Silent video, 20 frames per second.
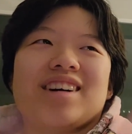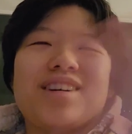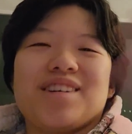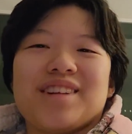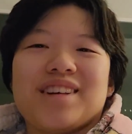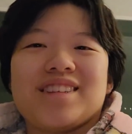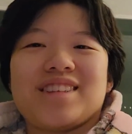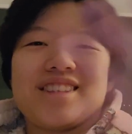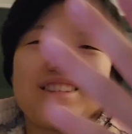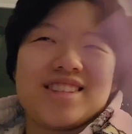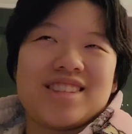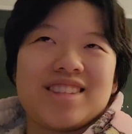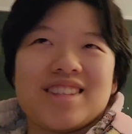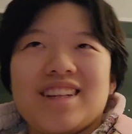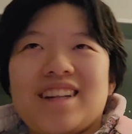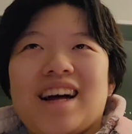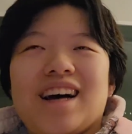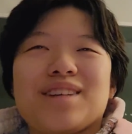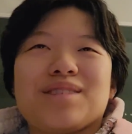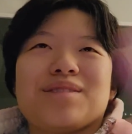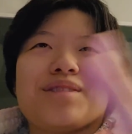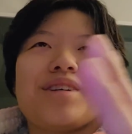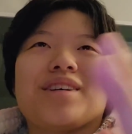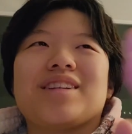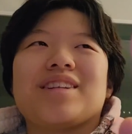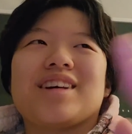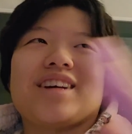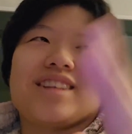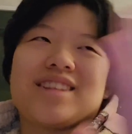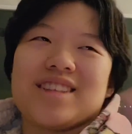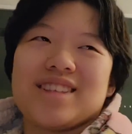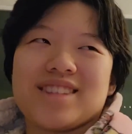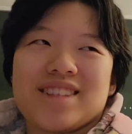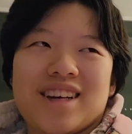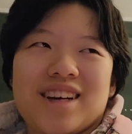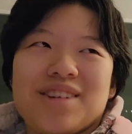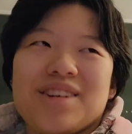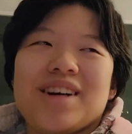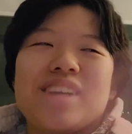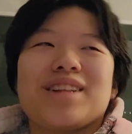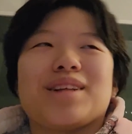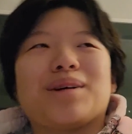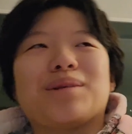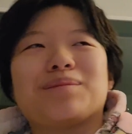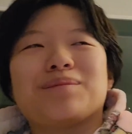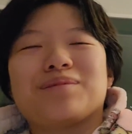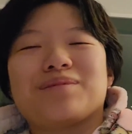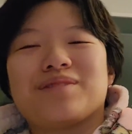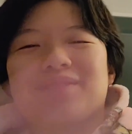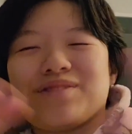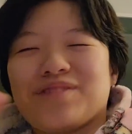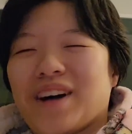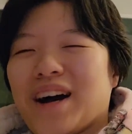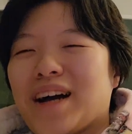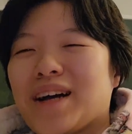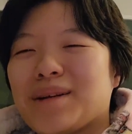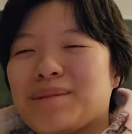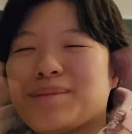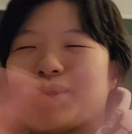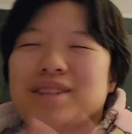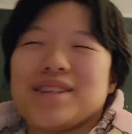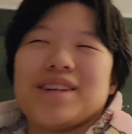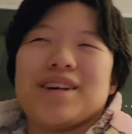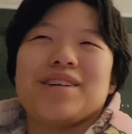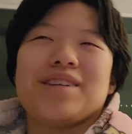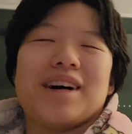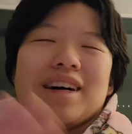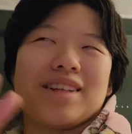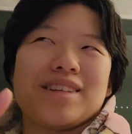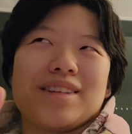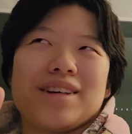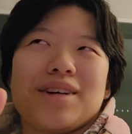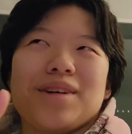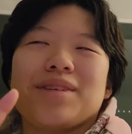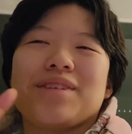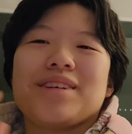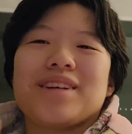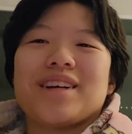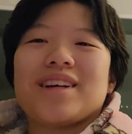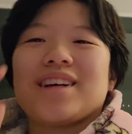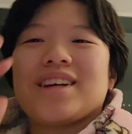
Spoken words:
oh, like this is the last one, like discount item vibes, you know? I don't know.